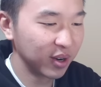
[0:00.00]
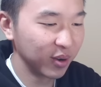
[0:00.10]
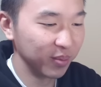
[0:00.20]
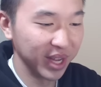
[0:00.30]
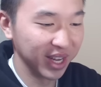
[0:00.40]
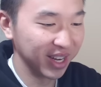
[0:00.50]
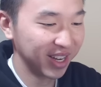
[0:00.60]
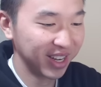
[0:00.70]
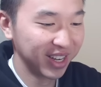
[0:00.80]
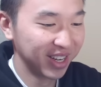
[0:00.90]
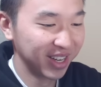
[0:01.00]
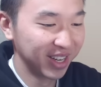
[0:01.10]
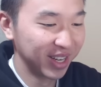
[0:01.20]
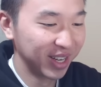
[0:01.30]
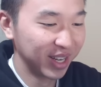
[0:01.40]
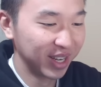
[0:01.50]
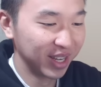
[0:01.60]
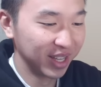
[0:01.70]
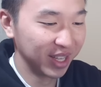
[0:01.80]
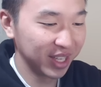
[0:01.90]
Oh man.
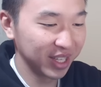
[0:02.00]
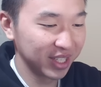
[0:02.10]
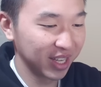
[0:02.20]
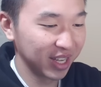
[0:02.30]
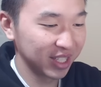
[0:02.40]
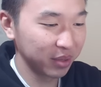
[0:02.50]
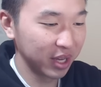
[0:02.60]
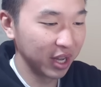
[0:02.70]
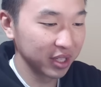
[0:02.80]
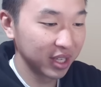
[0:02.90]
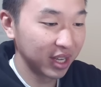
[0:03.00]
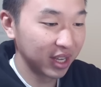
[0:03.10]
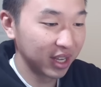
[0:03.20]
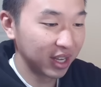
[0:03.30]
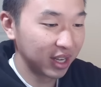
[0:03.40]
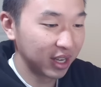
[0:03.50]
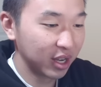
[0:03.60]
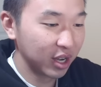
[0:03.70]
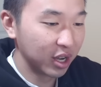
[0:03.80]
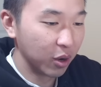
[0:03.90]
This is uh, something else.
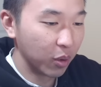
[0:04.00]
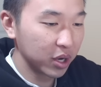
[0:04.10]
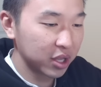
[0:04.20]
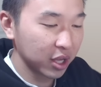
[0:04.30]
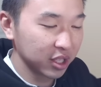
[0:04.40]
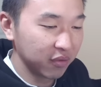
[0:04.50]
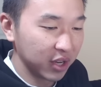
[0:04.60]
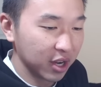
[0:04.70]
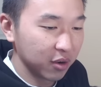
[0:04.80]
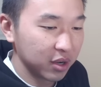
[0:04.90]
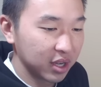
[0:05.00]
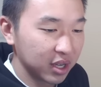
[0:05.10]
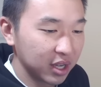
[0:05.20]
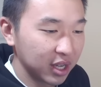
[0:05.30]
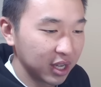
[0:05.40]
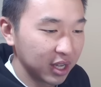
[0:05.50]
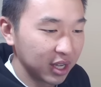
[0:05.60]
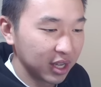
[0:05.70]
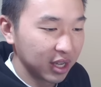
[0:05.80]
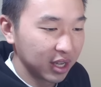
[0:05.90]
What are your thoughts on this video?
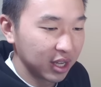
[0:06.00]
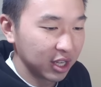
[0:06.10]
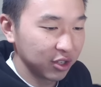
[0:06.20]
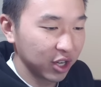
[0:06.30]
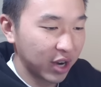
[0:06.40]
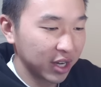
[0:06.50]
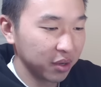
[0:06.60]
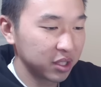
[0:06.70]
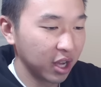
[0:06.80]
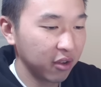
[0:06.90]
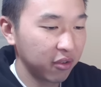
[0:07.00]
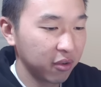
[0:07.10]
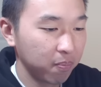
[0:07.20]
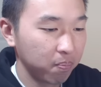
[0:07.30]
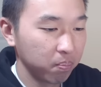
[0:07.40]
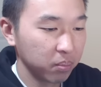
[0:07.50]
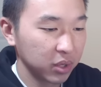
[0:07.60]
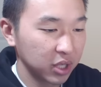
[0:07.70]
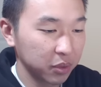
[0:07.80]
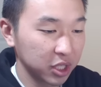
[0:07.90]
Do you like trying new stuff?
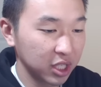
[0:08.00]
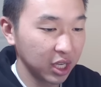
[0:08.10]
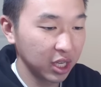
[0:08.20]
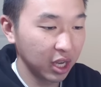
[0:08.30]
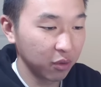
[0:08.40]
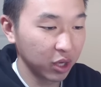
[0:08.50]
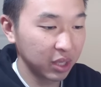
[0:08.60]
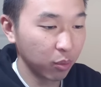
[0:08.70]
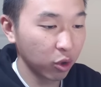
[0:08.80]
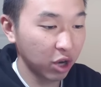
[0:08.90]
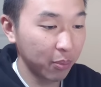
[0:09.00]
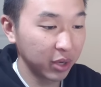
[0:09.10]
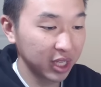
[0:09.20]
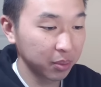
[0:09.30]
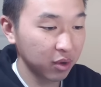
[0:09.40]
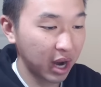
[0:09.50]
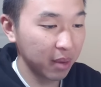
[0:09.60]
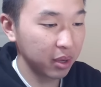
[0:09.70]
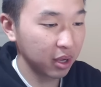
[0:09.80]
Like what you see? If you want to see more, drop a like, subscribe.